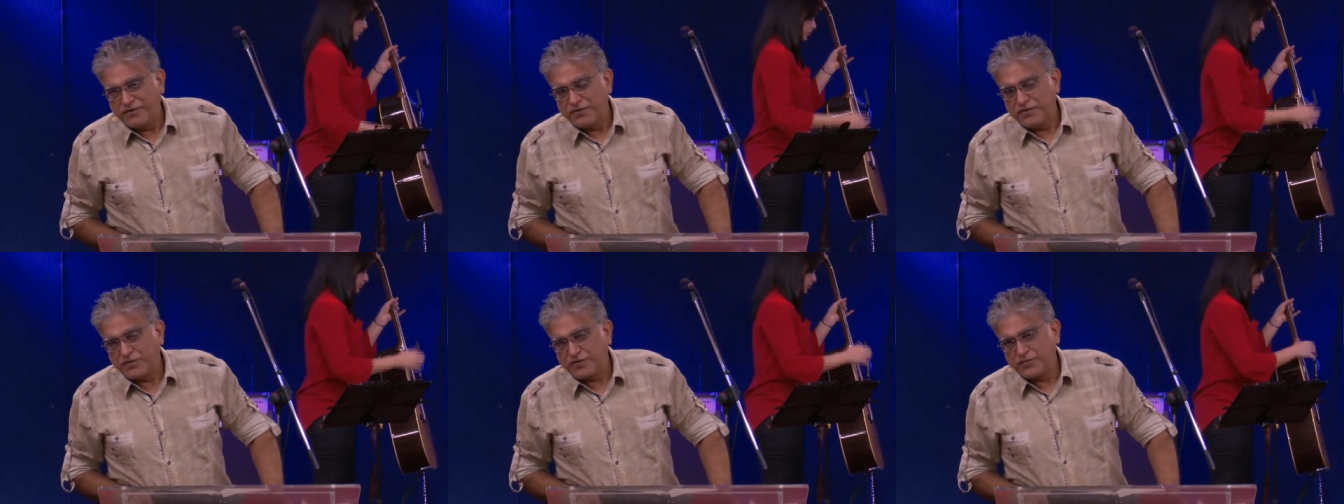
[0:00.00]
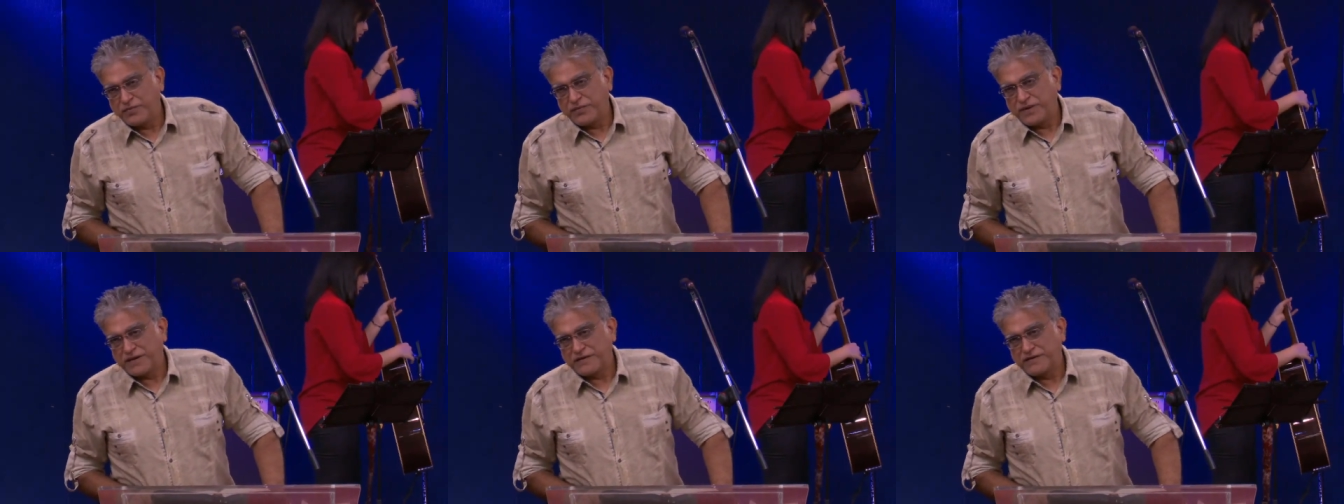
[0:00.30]
got to
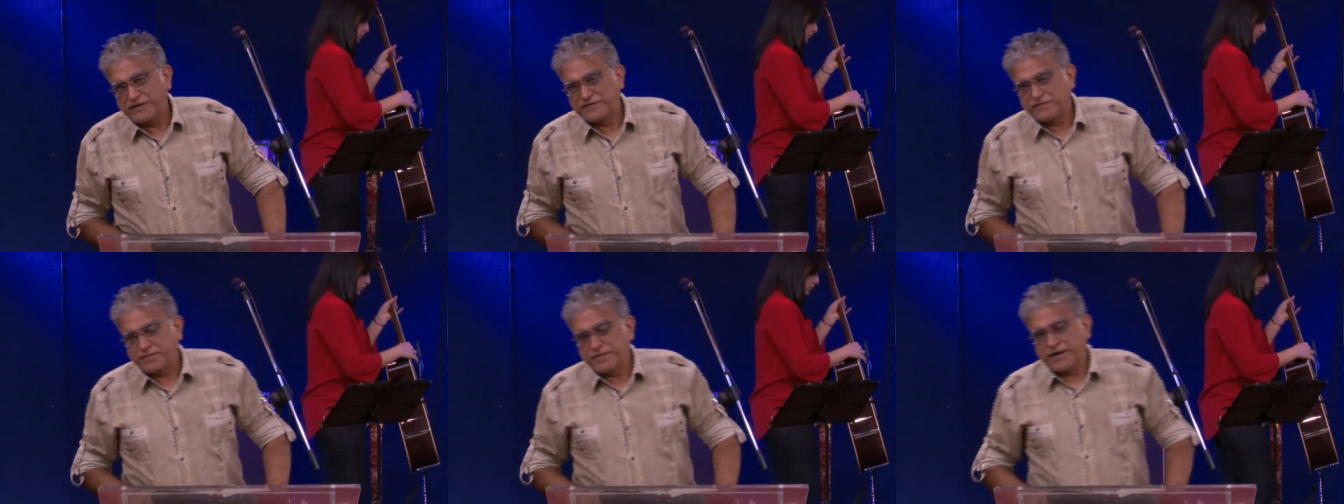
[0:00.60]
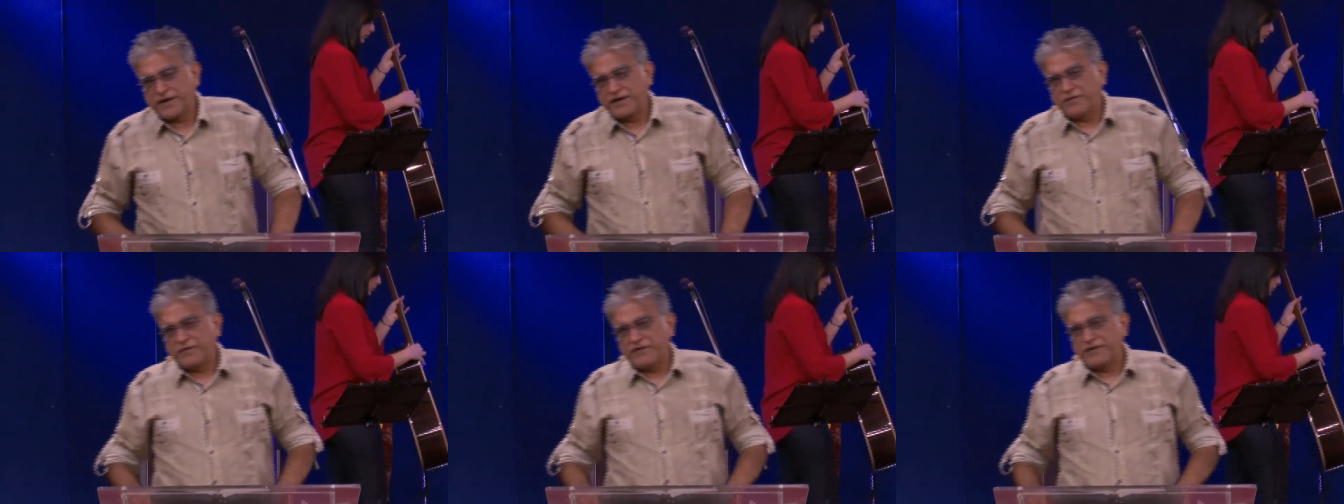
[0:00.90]
make this
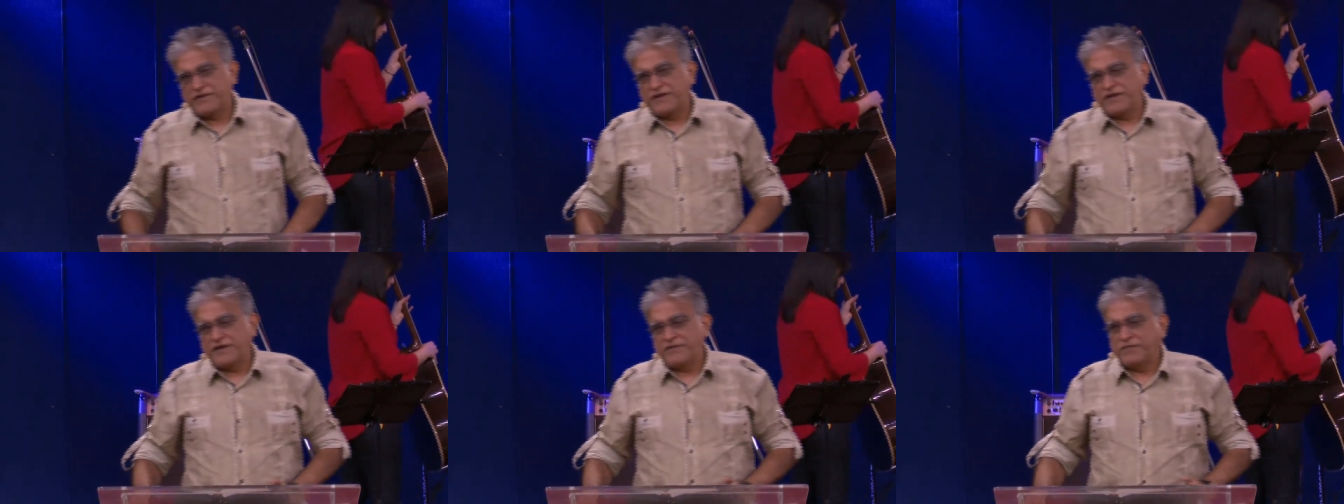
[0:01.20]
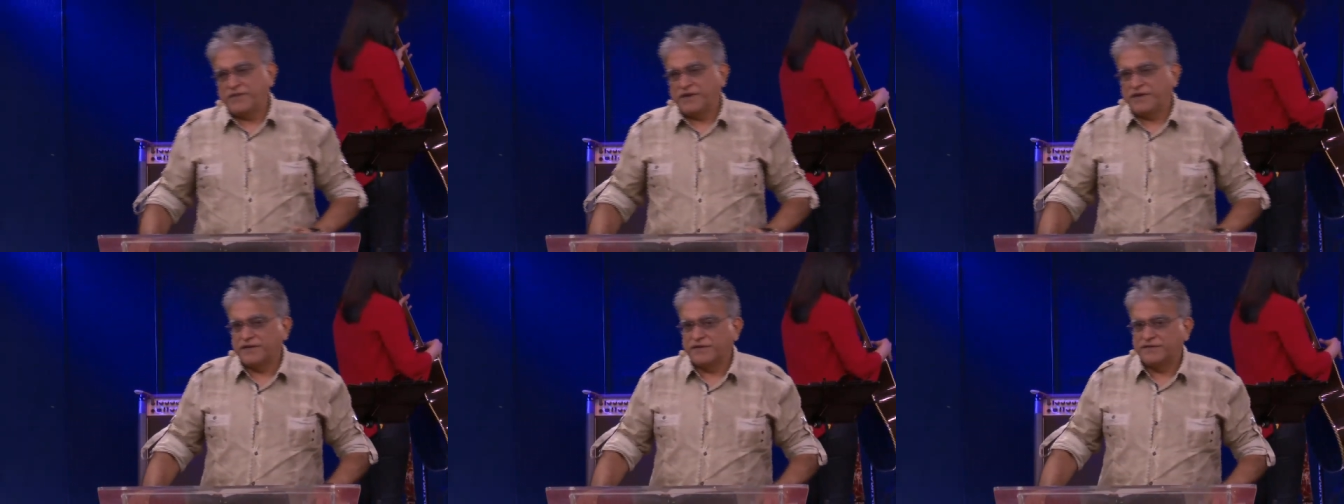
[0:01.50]
prayer with them
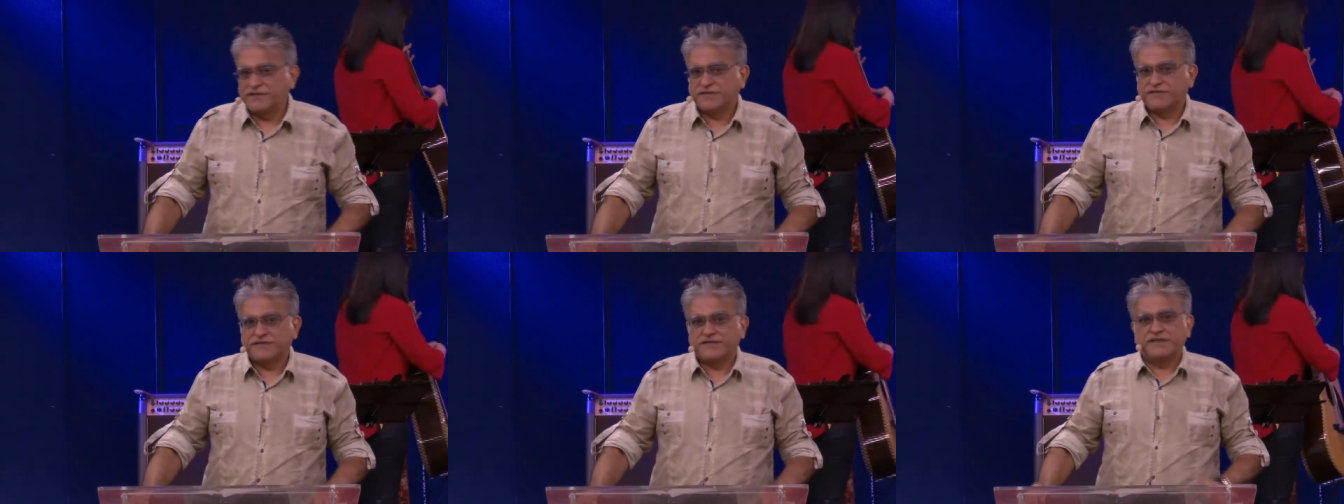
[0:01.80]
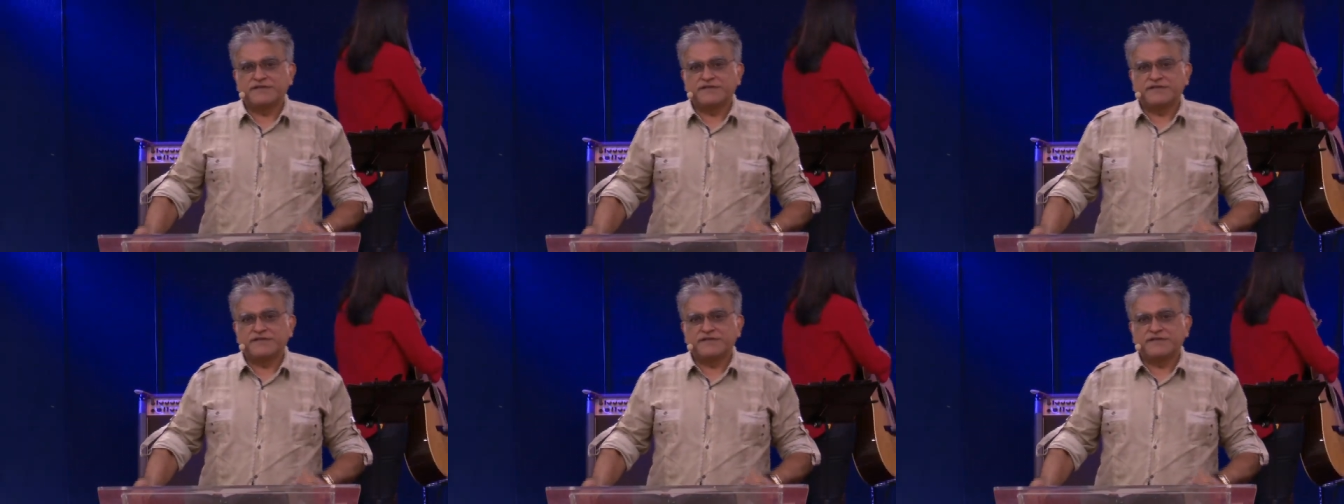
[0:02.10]
because